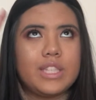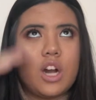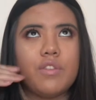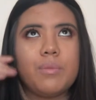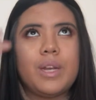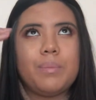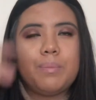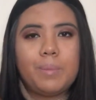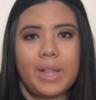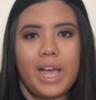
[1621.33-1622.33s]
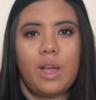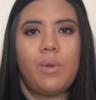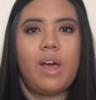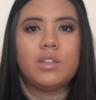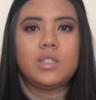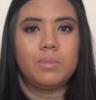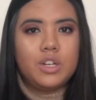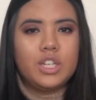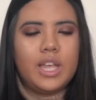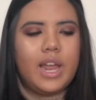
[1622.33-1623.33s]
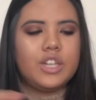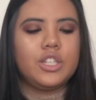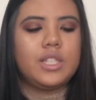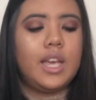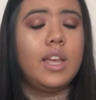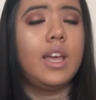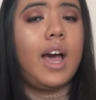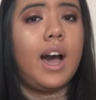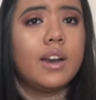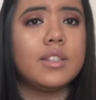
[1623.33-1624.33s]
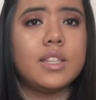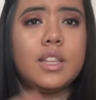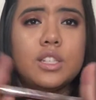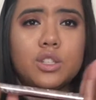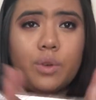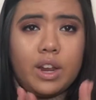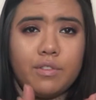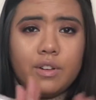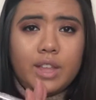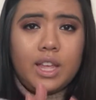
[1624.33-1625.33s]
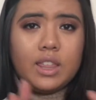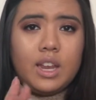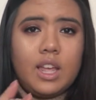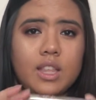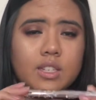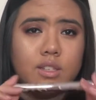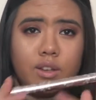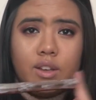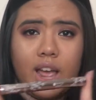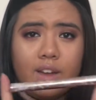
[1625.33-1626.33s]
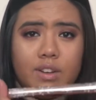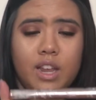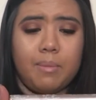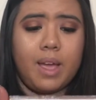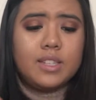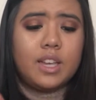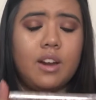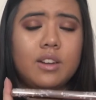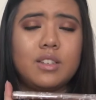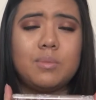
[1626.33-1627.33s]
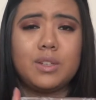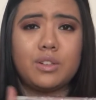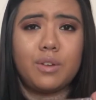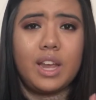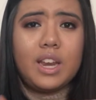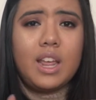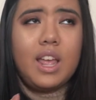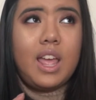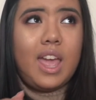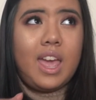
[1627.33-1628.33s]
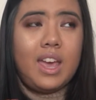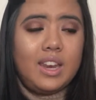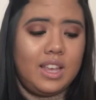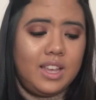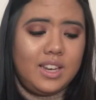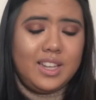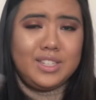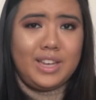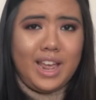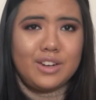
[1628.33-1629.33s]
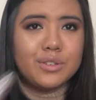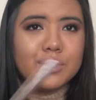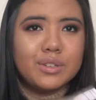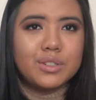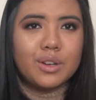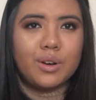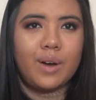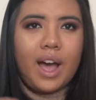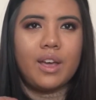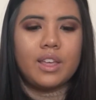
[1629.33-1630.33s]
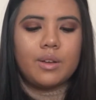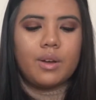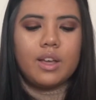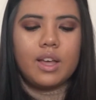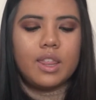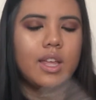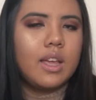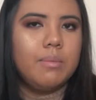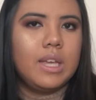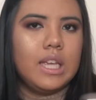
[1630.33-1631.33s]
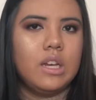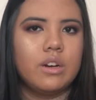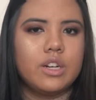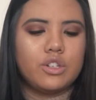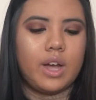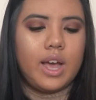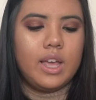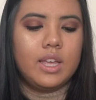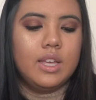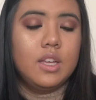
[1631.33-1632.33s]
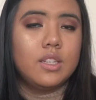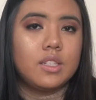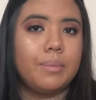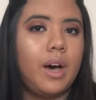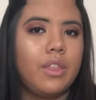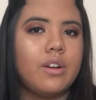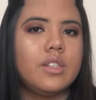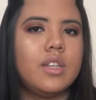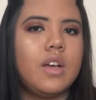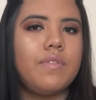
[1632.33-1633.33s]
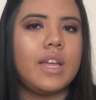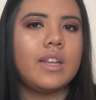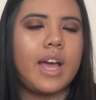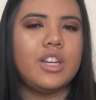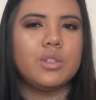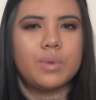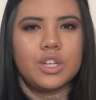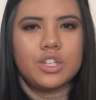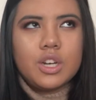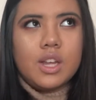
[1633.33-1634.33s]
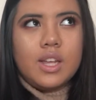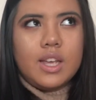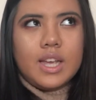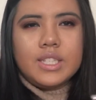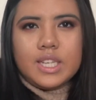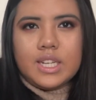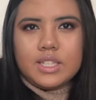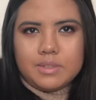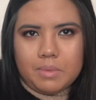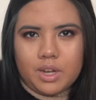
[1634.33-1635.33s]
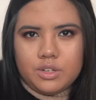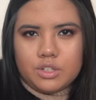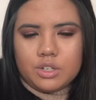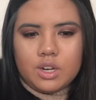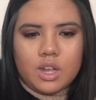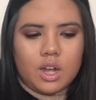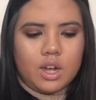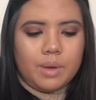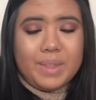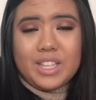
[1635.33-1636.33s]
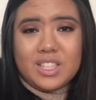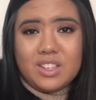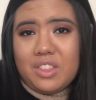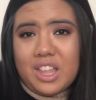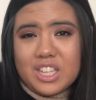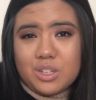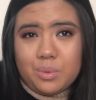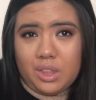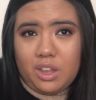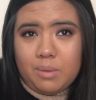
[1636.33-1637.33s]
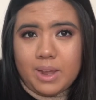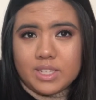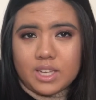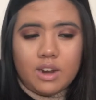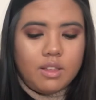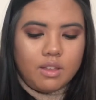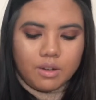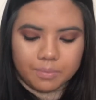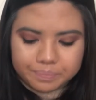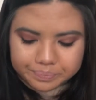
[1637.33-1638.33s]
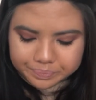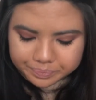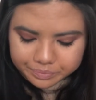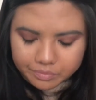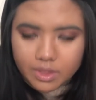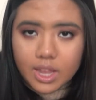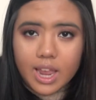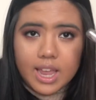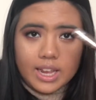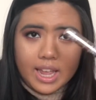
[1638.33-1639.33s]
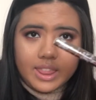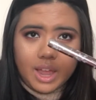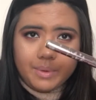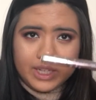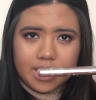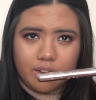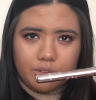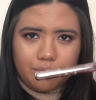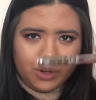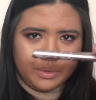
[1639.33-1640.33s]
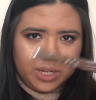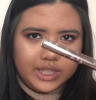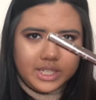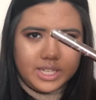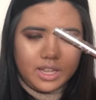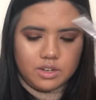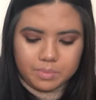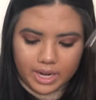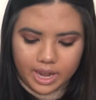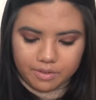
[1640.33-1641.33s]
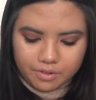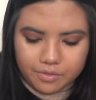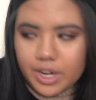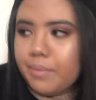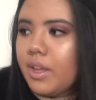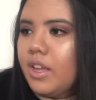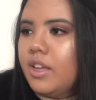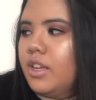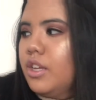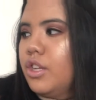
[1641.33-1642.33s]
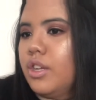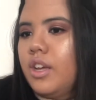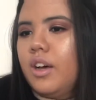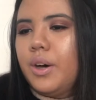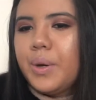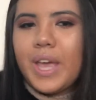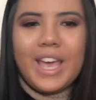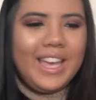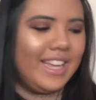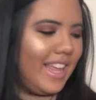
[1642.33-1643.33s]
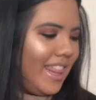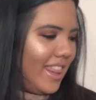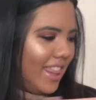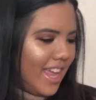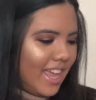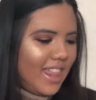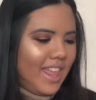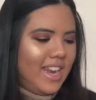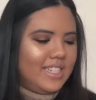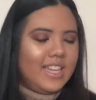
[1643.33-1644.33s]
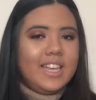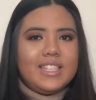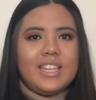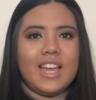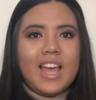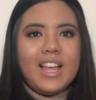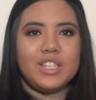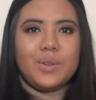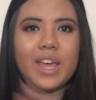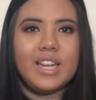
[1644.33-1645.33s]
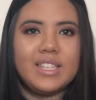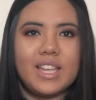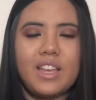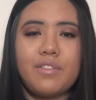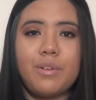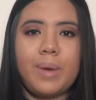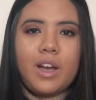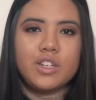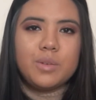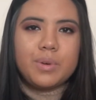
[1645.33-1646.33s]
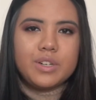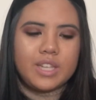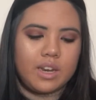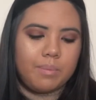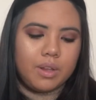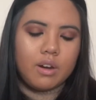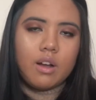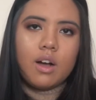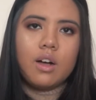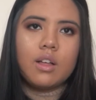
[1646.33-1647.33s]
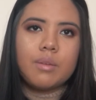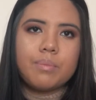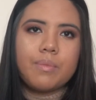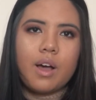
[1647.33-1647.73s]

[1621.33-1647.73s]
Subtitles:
It's hard for me to apply it without smudging it, I should say. Honestly, this is great for lengthening. This is a good everyday mascara. It smells great, and it is natural, so I think I'd be eager to try some other stuff, and I just wish it didn't smudge. I still think it's a really good mascara though. And again, that retailed for $26, but I got it for free. Okay, I think that is it. So that is it for my 100% pure haul.